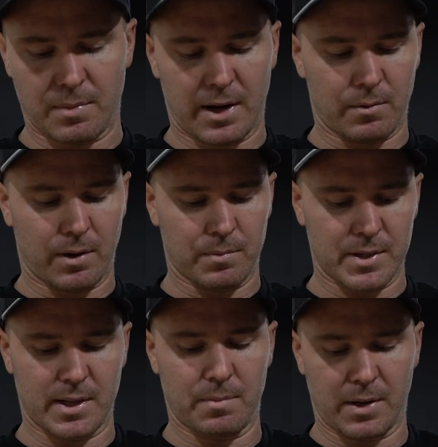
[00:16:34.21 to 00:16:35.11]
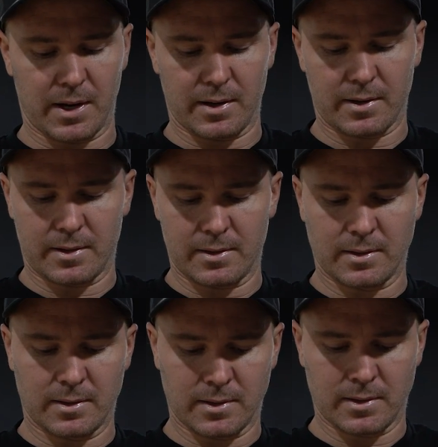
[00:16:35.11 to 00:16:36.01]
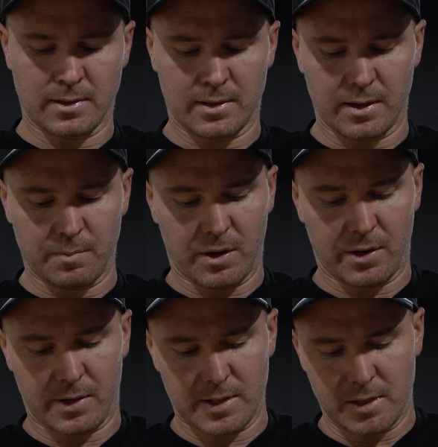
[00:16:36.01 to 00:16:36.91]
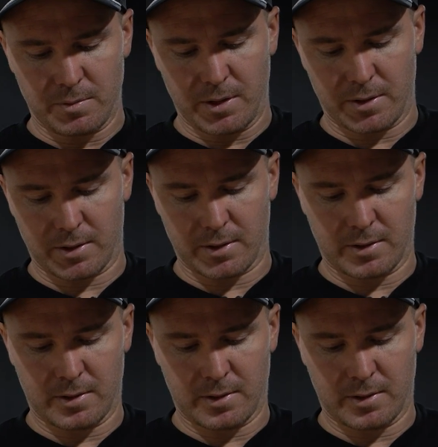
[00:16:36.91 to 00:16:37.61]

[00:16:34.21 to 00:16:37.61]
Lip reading: make 1% better, in my eyes, is worth it.